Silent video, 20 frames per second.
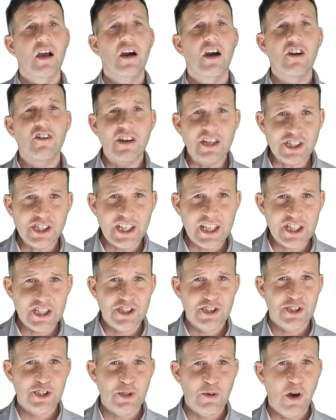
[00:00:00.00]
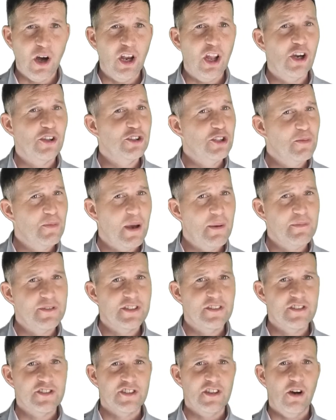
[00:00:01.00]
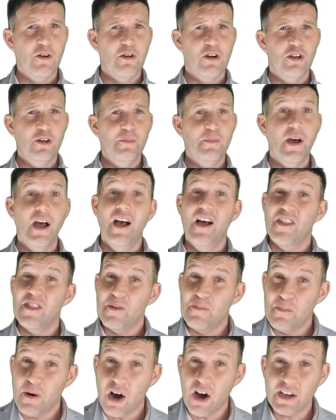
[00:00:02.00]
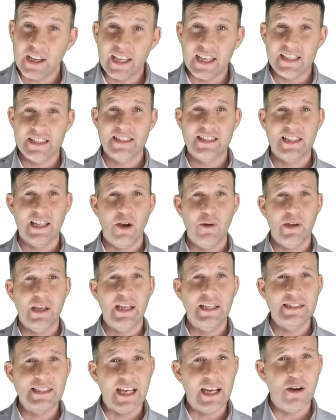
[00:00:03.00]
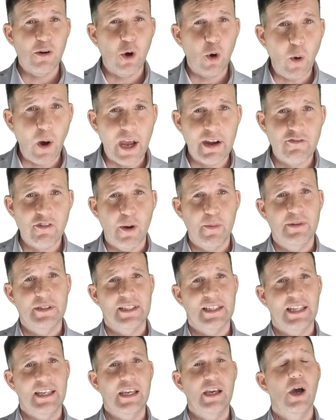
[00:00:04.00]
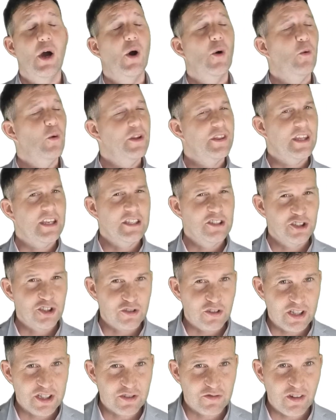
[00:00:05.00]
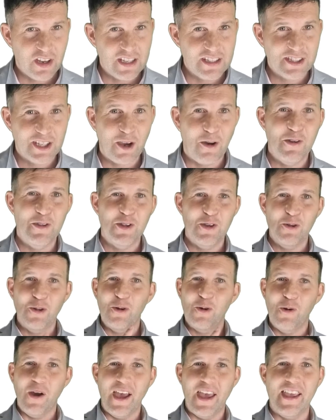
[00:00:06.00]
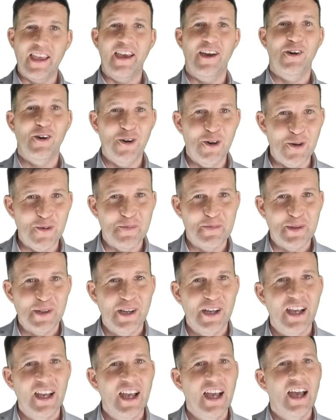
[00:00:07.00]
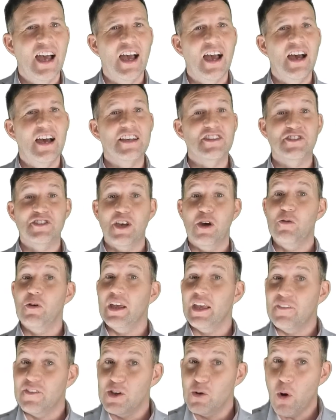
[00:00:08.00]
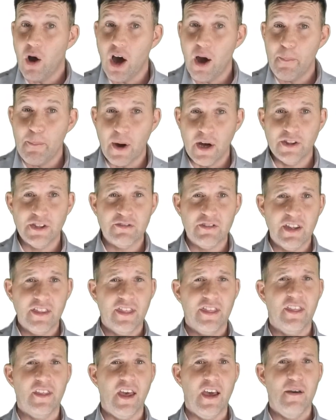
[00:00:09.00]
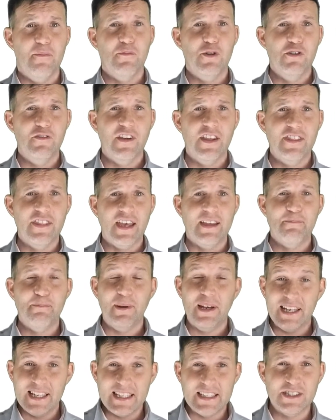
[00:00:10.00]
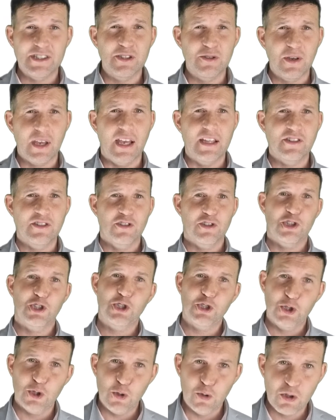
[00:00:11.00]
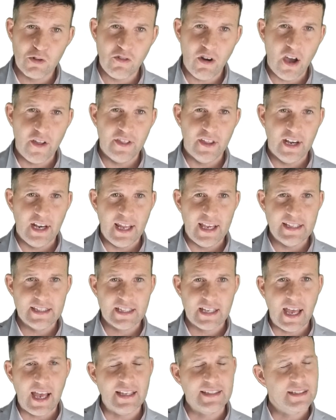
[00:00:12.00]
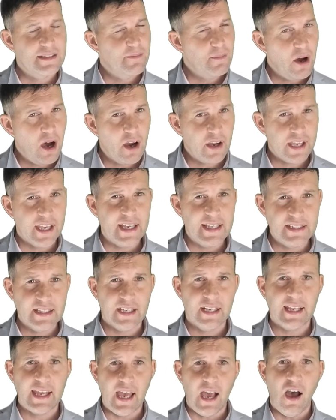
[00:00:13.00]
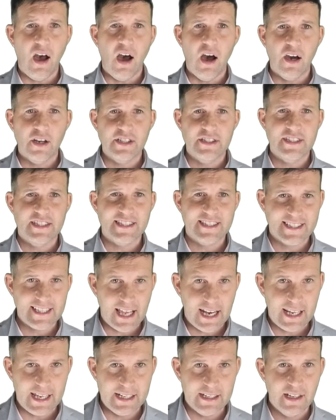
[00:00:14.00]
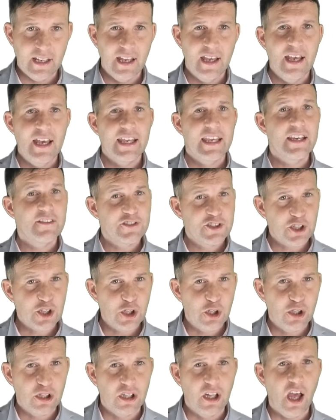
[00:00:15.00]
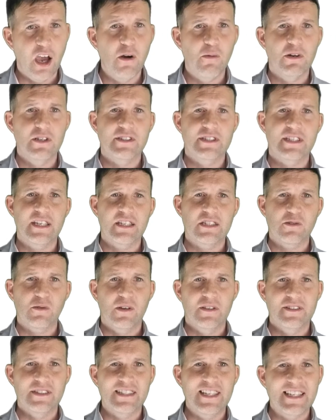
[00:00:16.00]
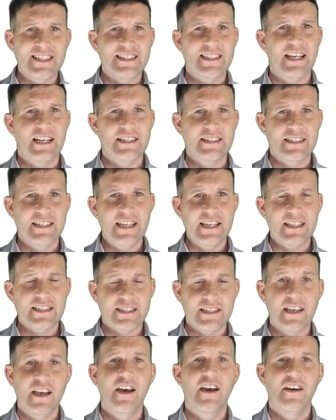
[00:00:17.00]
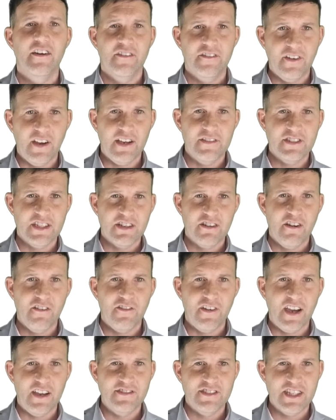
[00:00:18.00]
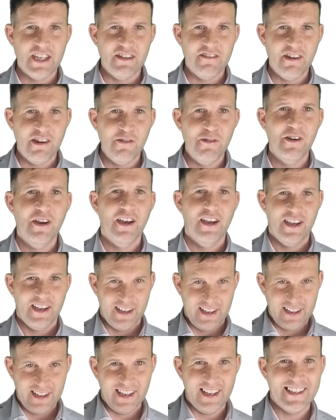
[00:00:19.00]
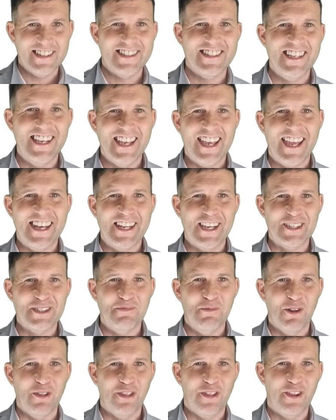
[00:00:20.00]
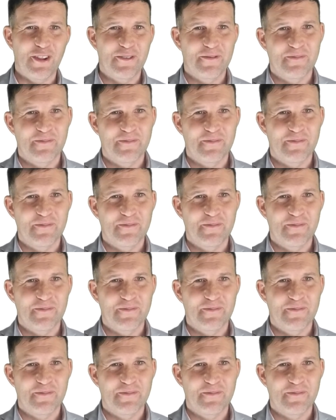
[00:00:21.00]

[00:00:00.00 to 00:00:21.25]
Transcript: Congratulations to all our new members of the Sold Club. The market is slowing down quite rapidly with interest rates going the other way, up. So if you are pondering moving, then please do get in touch sooner rather than later as the market is gonna get harder to sell in. Give us a call, 0161 696 5050. See you again next month.